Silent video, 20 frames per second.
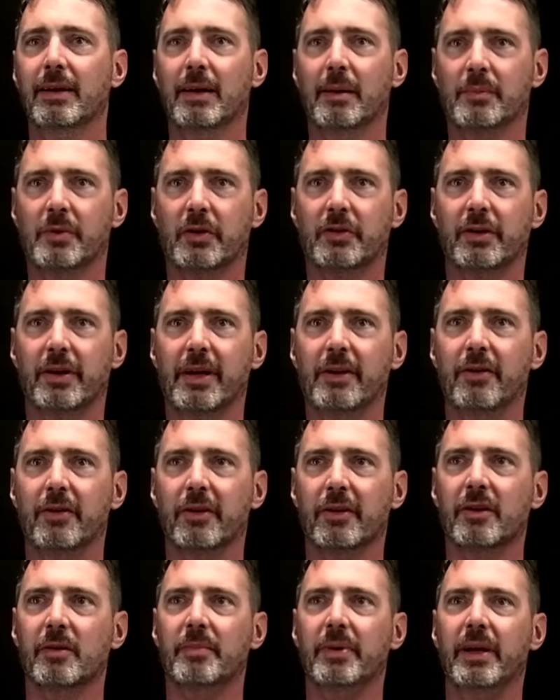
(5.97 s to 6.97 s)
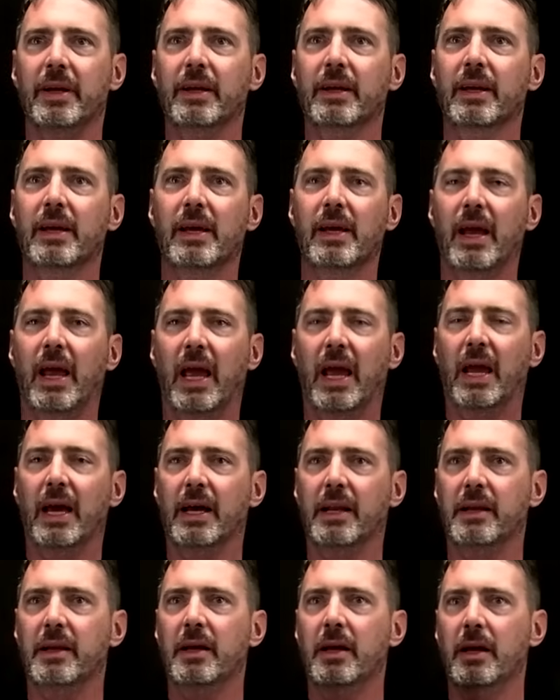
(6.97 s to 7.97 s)
Dr. Andrew Duggleby.
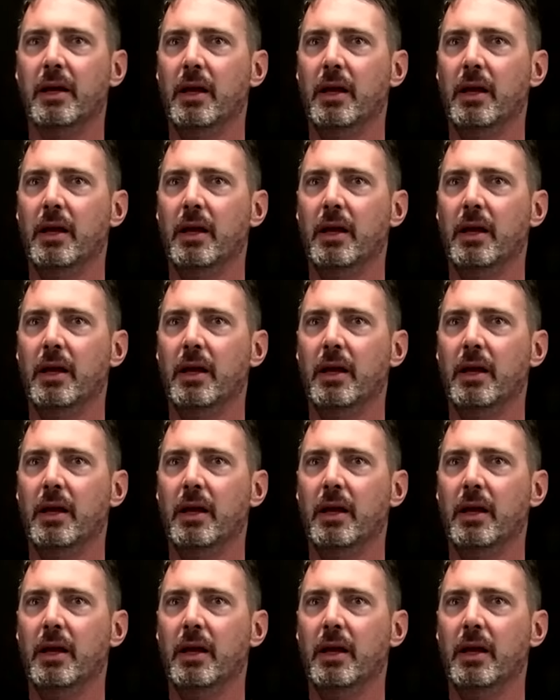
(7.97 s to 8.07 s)
And